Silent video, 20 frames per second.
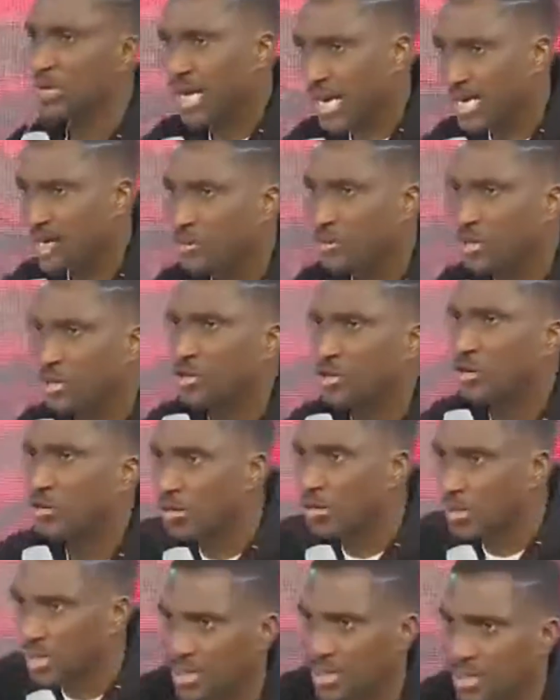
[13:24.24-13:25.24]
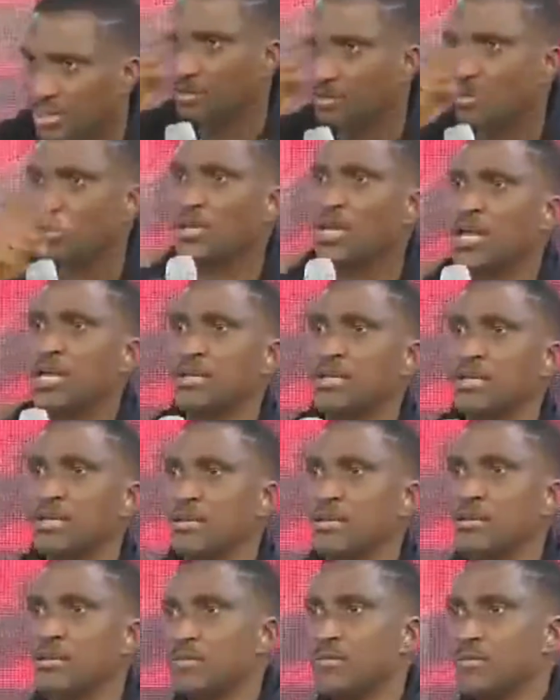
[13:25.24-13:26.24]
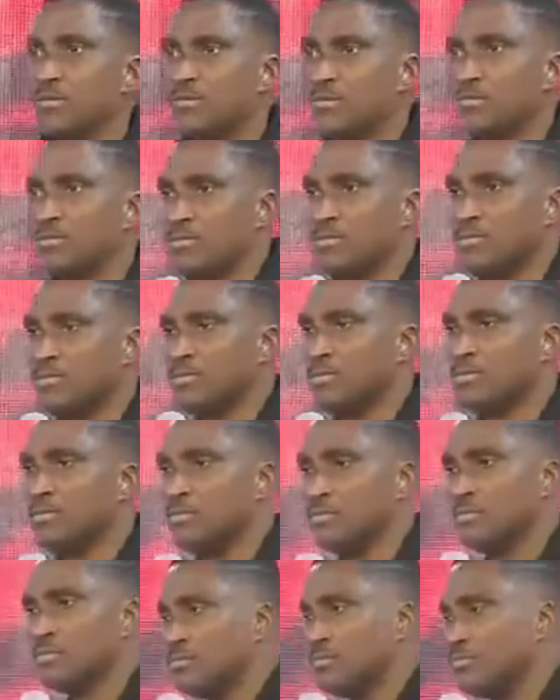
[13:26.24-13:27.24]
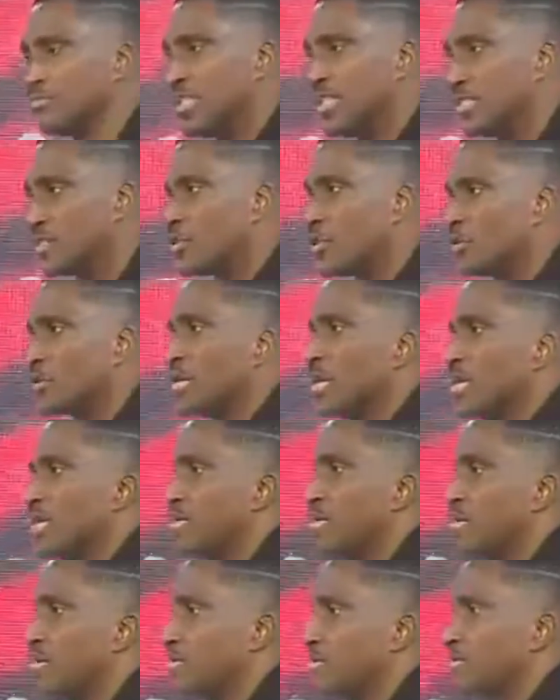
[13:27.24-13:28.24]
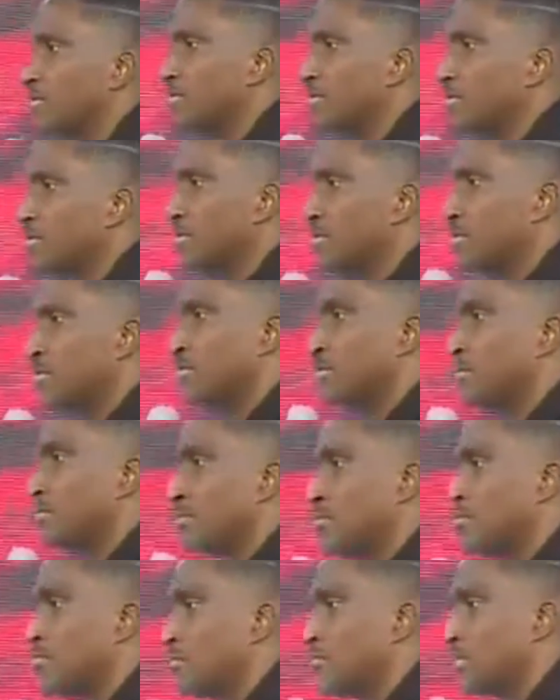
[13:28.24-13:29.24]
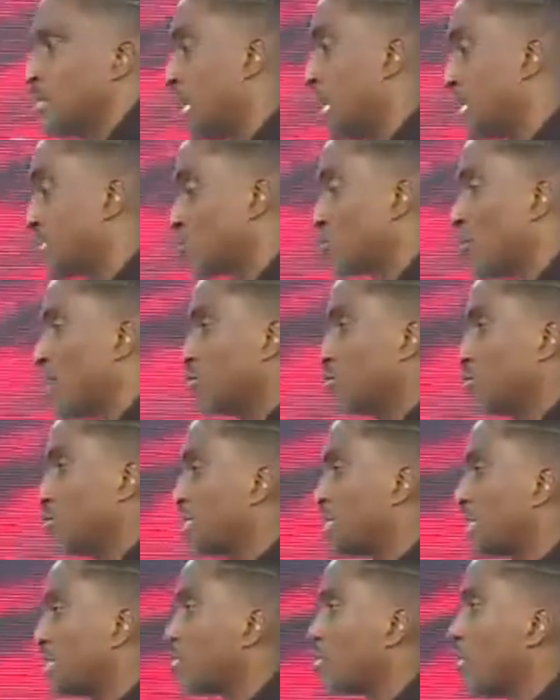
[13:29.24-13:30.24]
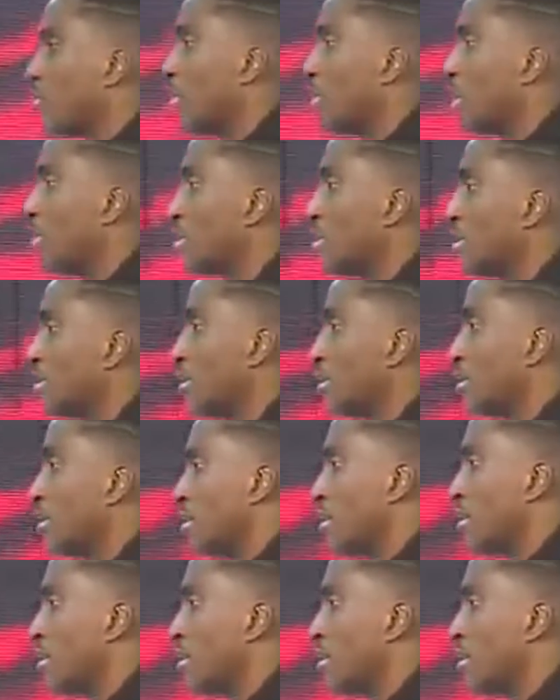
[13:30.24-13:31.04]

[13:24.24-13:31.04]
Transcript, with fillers: Education is not learning. Hmm. It's not learning. That's why you see somebody